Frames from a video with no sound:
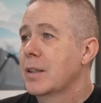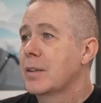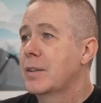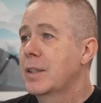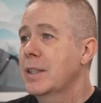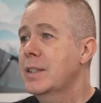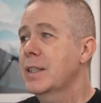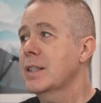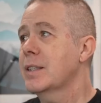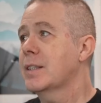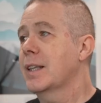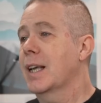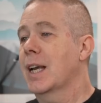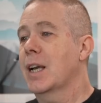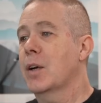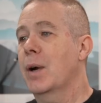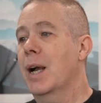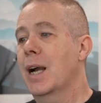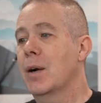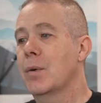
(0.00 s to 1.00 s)
this is
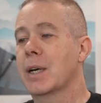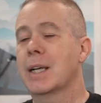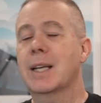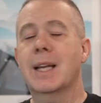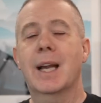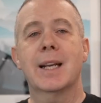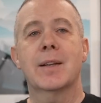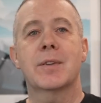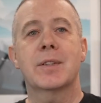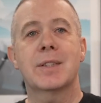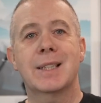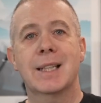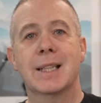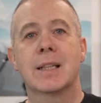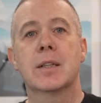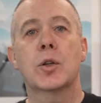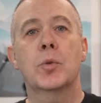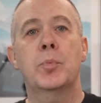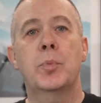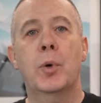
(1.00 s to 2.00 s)
now our kind of
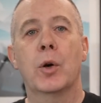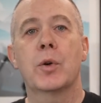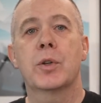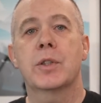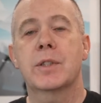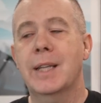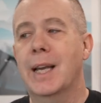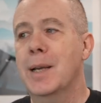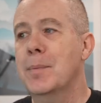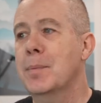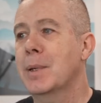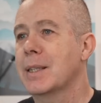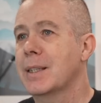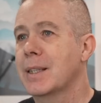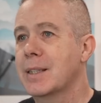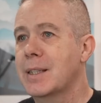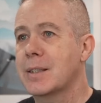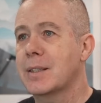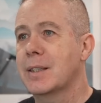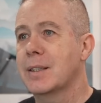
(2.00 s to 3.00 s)
single post template.
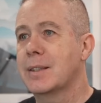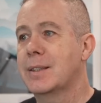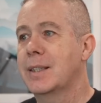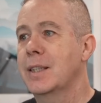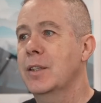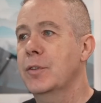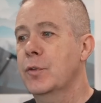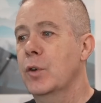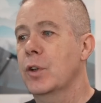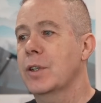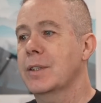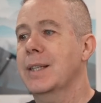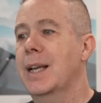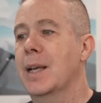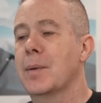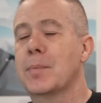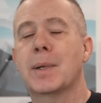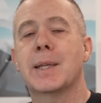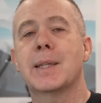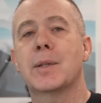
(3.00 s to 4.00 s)
This is the default
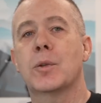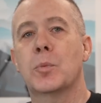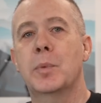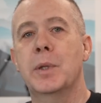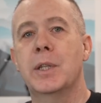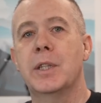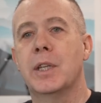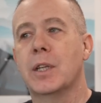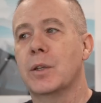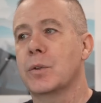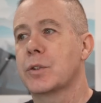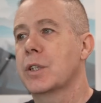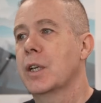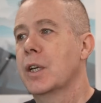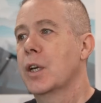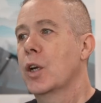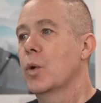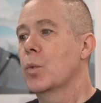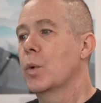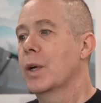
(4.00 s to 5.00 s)
template that will be used
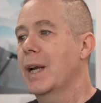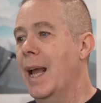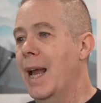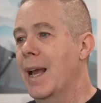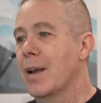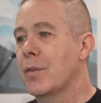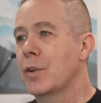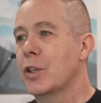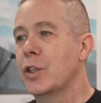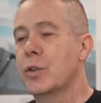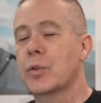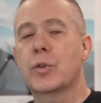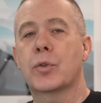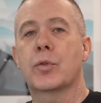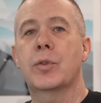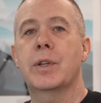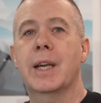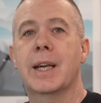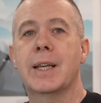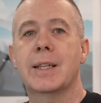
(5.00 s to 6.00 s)
whenever you
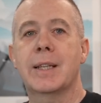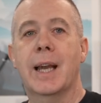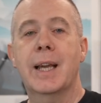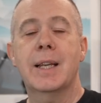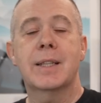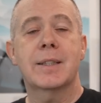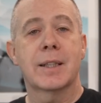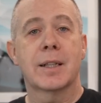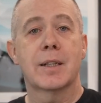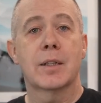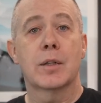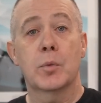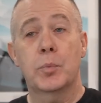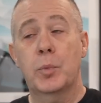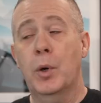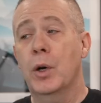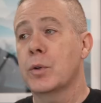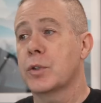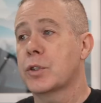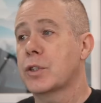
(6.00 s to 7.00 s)
create a single
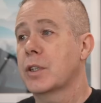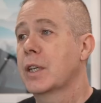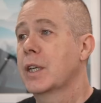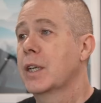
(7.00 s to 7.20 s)
post.